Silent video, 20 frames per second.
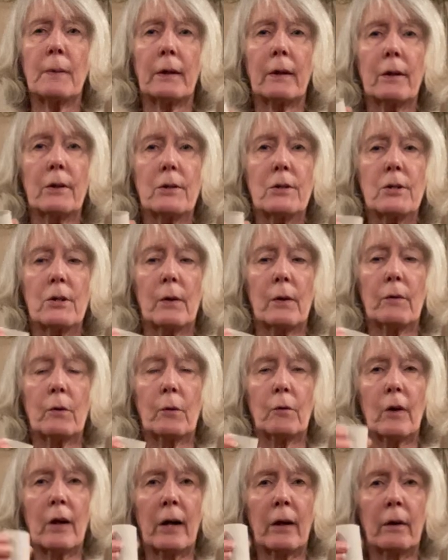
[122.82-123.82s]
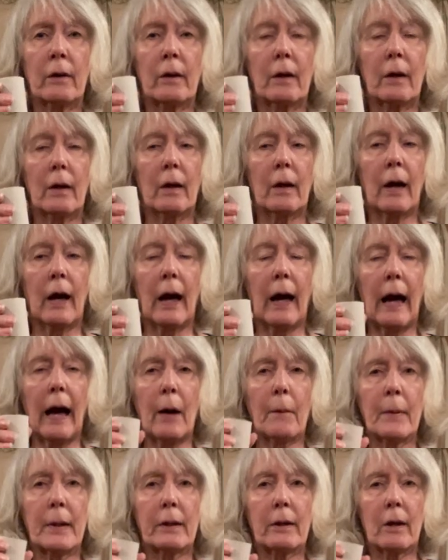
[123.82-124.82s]
am I going to do? I thought, right, how
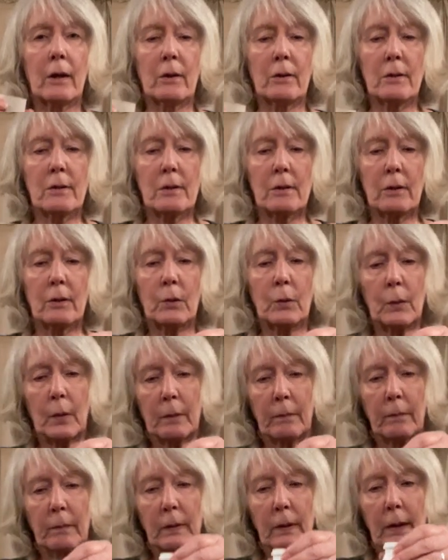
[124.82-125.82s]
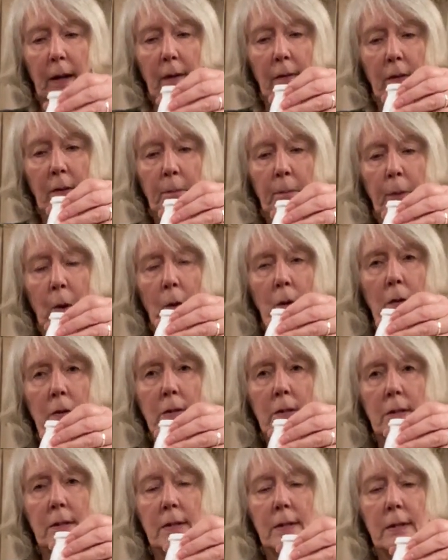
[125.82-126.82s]
am I going to get the
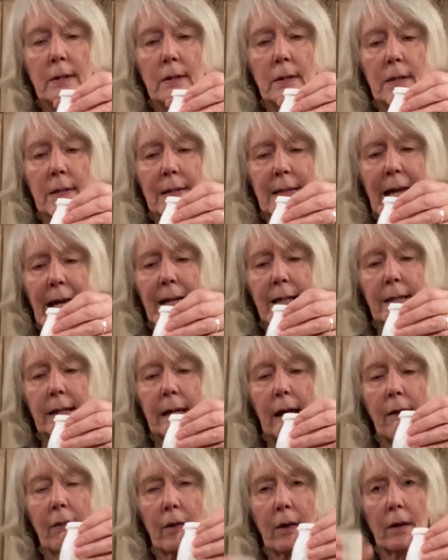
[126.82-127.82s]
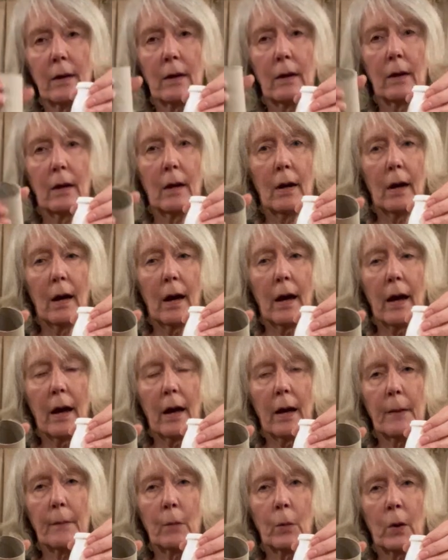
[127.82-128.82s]
bottles to stay together?
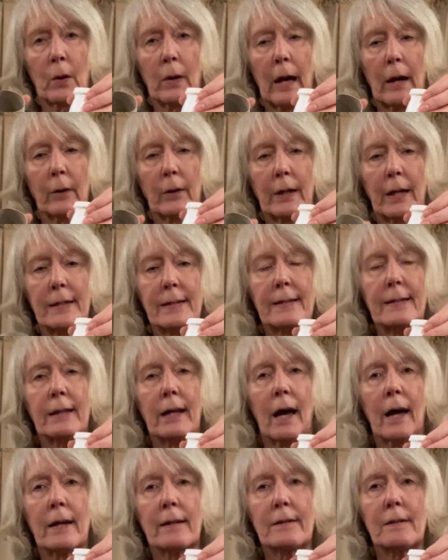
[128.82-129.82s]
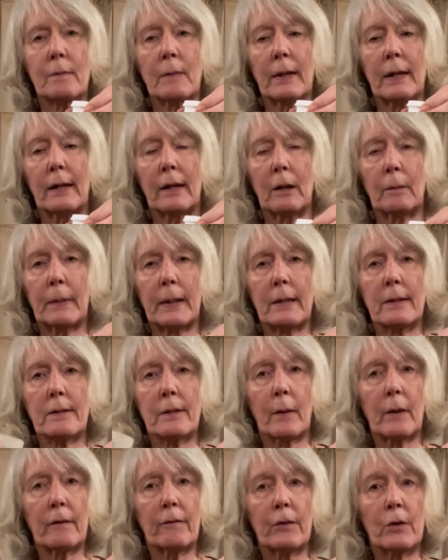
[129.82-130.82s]
How can I disguise them a little bit?
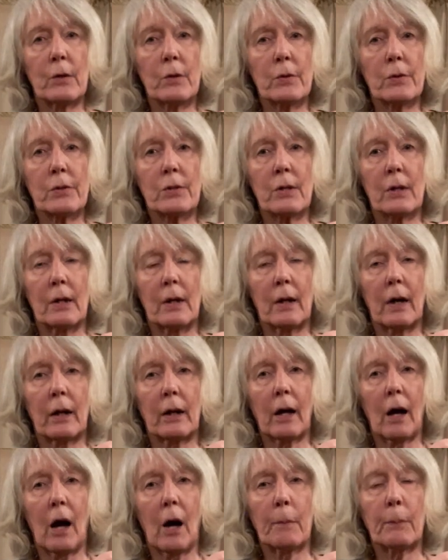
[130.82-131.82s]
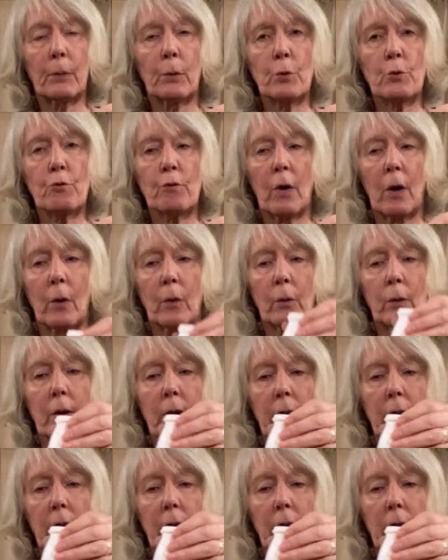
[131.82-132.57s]
So I've used a cardboard roll,